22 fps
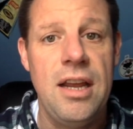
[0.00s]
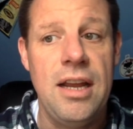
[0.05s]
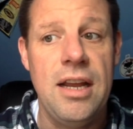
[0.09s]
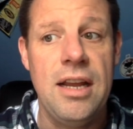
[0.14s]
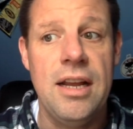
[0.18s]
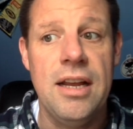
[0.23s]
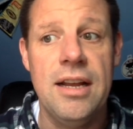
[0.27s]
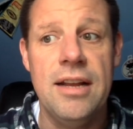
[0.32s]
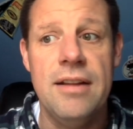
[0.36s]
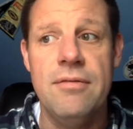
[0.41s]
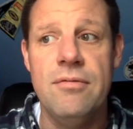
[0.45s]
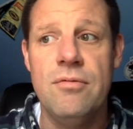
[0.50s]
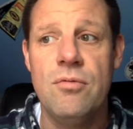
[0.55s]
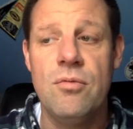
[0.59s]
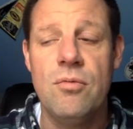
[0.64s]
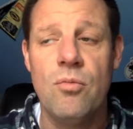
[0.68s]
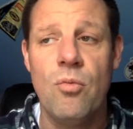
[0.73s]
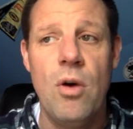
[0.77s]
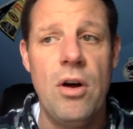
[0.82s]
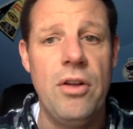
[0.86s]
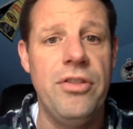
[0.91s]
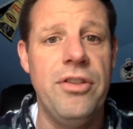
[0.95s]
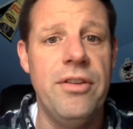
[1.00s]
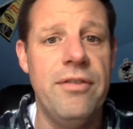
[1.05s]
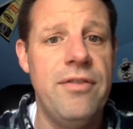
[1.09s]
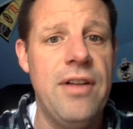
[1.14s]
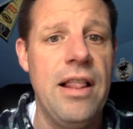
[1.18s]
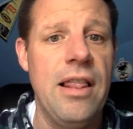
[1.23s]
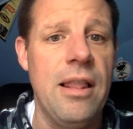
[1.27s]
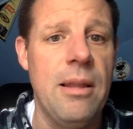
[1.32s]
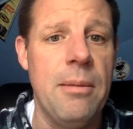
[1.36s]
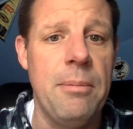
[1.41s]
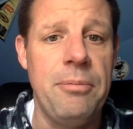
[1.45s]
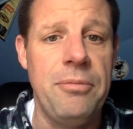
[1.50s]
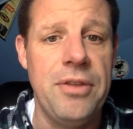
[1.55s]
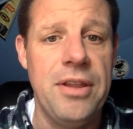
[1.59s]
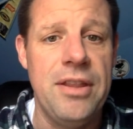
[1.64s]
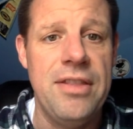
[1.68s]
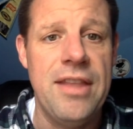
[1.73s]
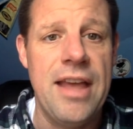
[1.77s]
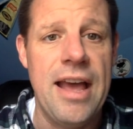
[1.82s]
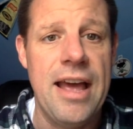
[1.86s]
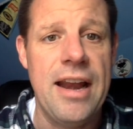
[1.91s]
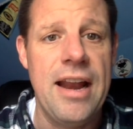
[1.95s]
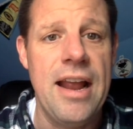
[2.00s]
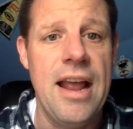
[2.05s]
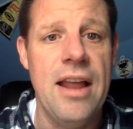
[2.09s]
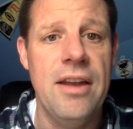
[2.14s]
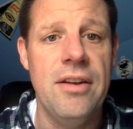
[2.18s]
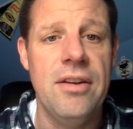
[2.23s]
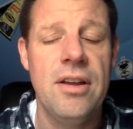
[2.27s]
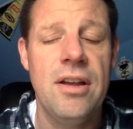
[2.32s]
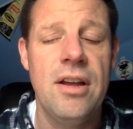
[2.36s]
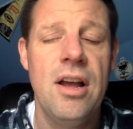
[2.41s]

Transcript: and well developed in that end.